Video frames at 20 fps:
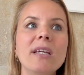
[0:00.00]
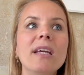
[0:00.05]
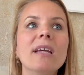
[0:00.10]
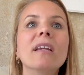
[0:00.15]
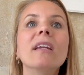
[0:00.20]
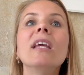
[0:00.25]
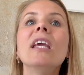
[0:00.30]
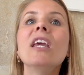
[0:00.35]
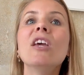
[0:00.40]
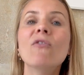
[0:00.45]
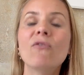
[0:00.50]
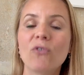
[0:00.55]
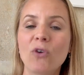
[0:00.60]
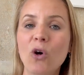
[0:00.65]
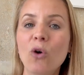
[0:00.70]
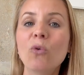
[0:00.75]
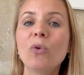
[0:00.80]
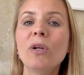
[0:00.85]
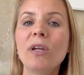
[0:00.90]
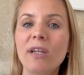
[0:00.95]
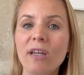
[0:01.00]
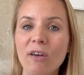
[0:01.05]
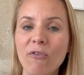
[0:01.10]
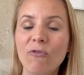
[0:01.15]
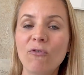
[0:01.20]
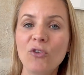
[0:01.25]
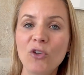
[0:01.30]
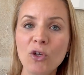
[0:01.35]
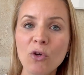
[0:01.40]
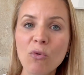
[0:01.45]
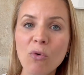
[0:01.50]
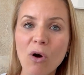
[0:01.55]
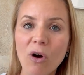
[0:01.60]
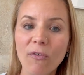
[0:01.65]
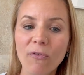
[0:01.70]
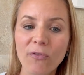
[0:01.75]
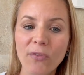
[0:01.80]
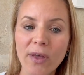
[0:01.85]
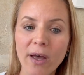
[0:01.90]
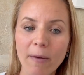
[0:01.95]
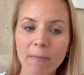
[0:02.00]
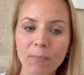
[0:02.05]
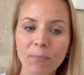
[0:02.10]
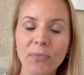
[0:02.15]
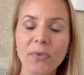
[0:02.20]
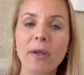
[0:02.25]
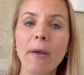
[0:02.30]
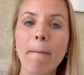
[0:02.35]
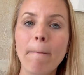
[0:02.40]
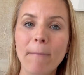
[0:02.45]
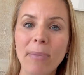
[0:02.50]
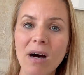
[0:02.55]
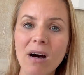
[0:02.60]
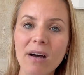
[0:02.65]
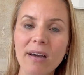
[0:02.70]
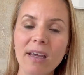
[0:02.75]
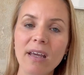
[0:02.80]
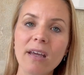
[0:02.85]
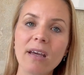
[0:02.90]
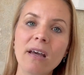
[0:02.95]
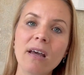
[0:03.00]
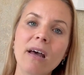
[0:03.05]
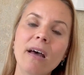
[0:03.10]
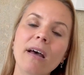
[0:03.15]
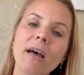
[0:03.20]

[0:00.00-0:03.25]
And if only a few of them buy,